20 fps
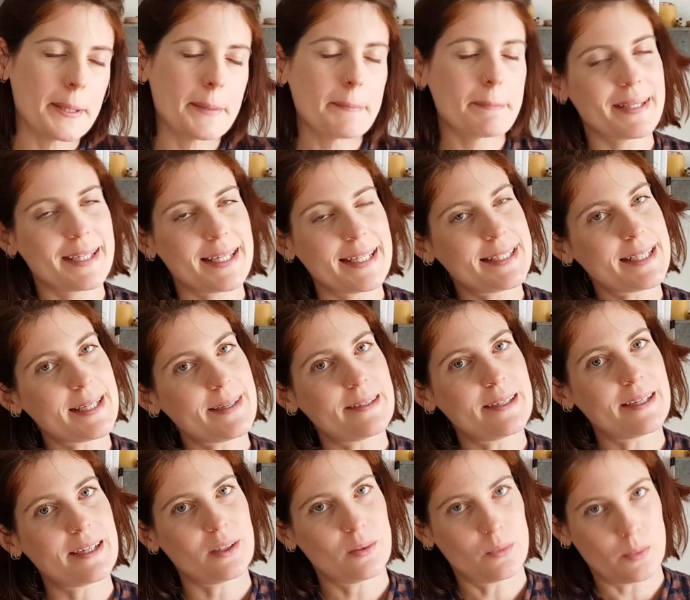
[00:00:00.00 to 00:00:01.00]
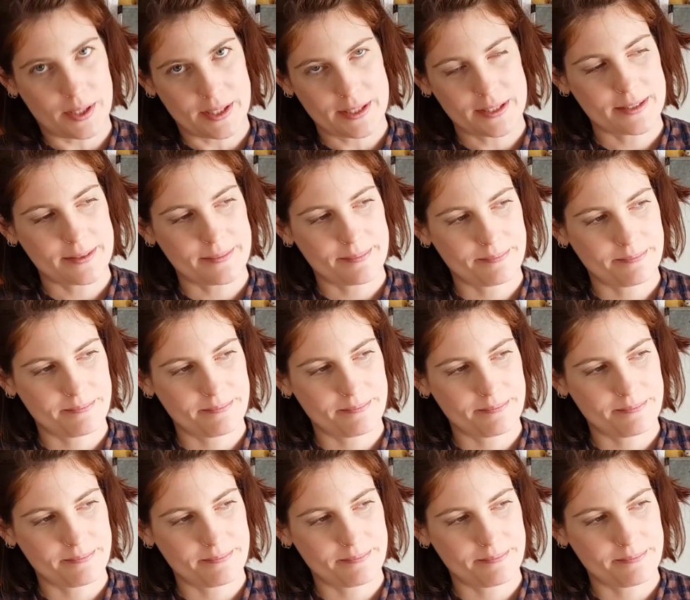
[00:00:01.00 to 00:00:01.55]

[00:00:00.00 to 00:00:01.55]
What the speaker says: But I don't know what.